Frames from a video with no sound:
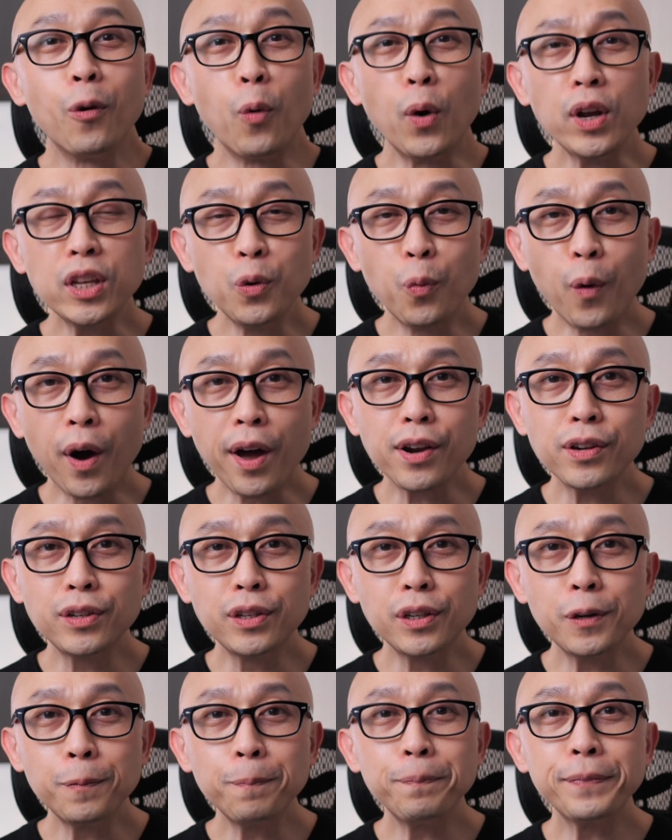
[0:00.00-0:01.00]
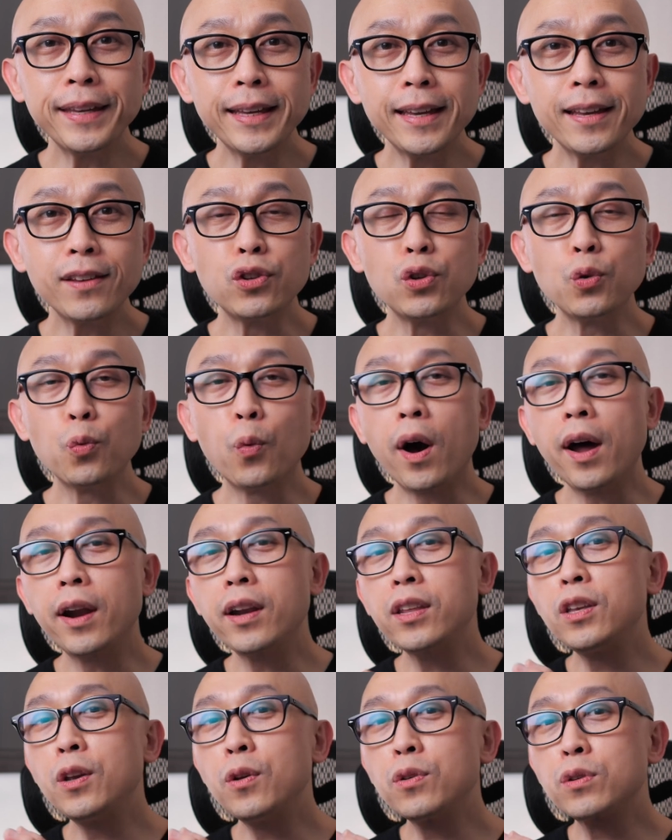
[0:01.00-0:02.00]
What you want to do is you want to
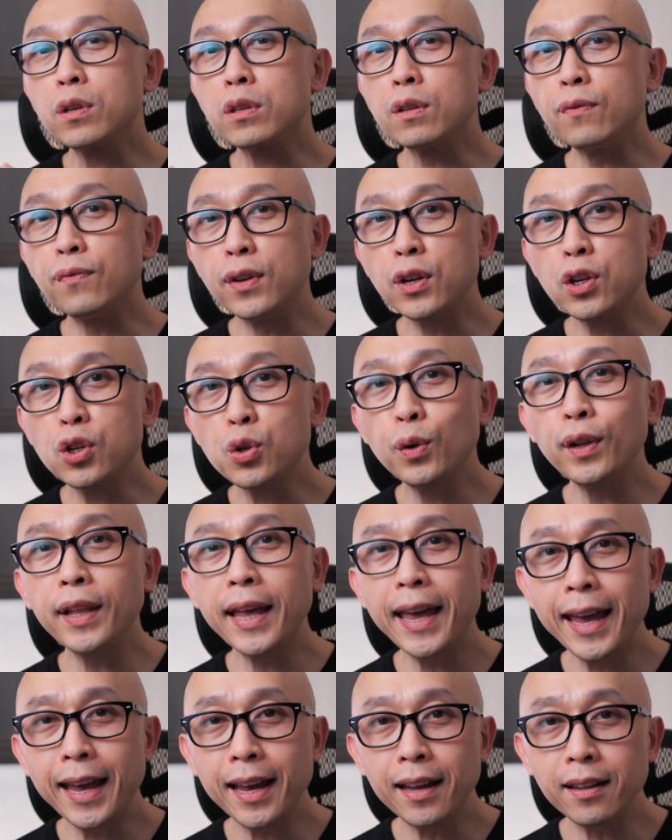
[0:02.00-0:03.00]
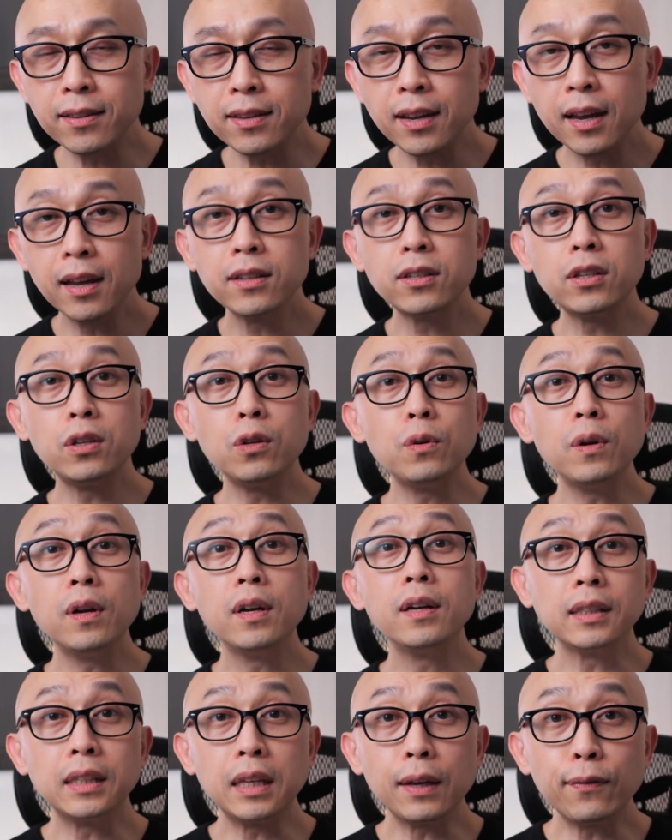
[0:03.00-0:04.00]
use those visual aids to
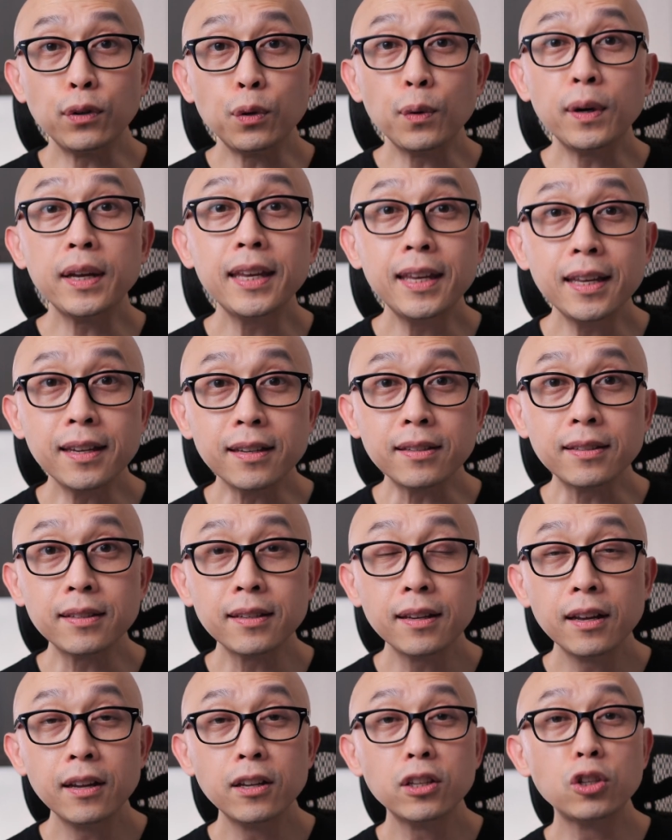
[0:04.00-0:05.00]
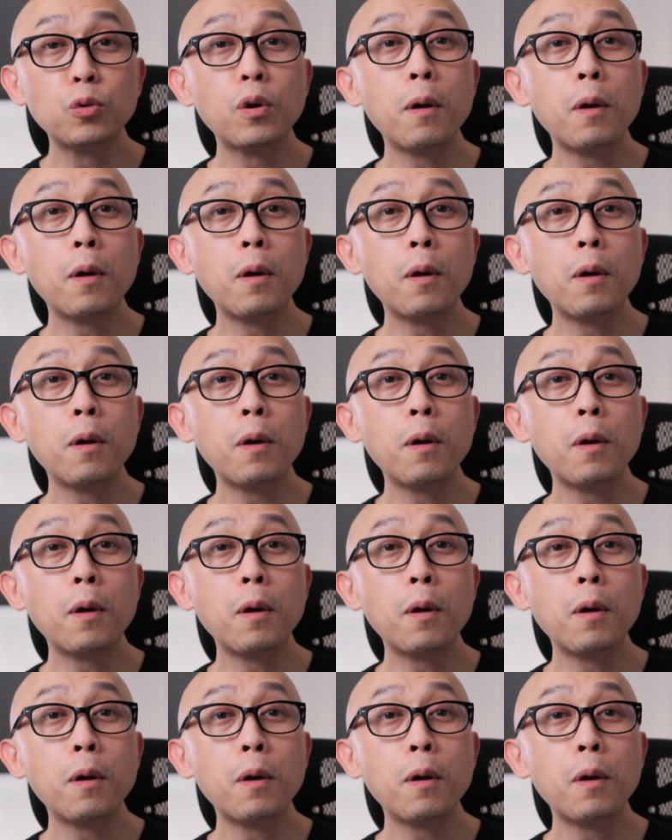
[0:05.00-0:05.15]
give you a hint, to